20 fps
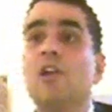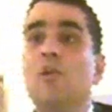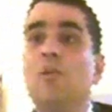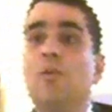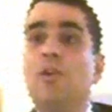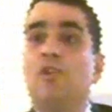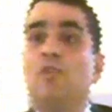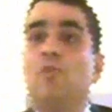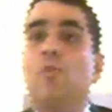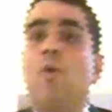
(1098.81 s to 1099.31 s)

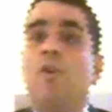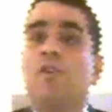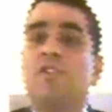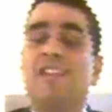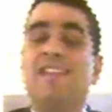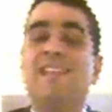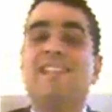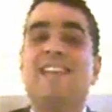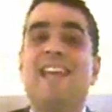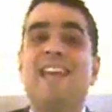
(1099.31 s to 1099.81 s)
which
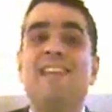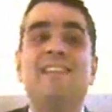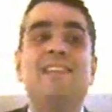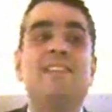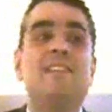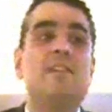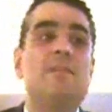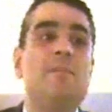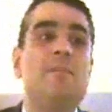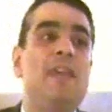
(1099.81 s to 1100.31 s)
was
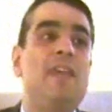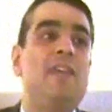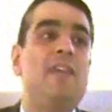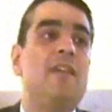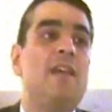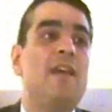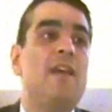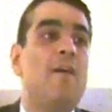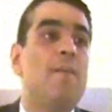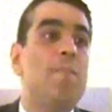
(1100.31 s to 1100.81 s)
intended to
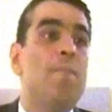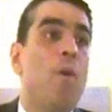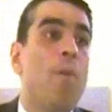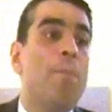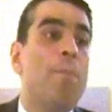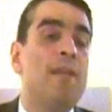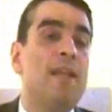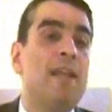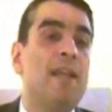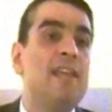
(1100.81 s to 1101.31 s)
be
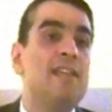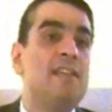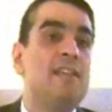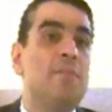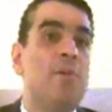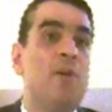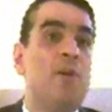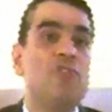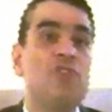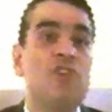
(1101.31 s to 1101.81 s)

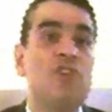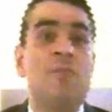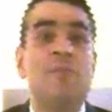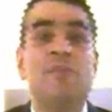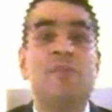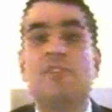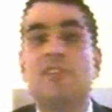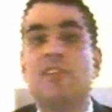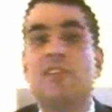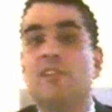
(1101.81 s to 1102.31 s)
populated by
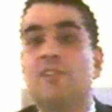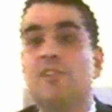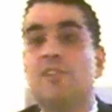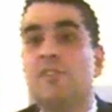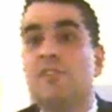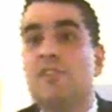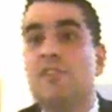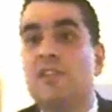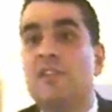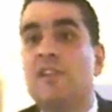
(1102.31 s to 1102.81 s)
German
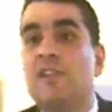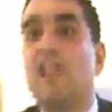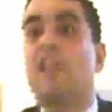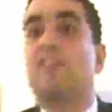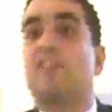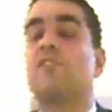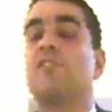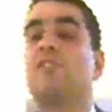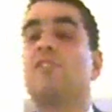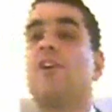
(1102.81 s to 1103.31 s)
citizens in an
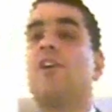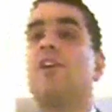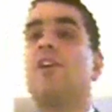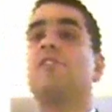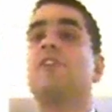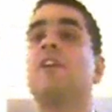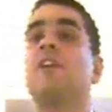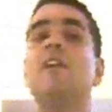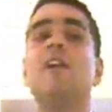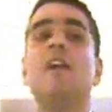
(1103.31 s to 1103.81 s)

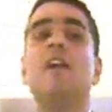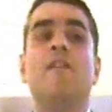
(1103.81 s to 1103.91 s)
exercise